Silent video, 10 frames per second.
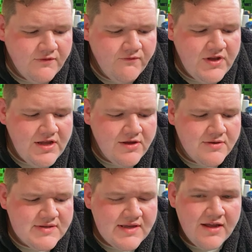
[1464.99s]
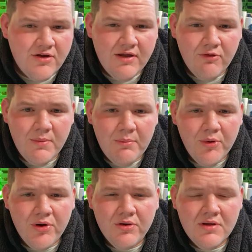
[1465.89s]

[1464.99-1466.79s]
videos. I can't remember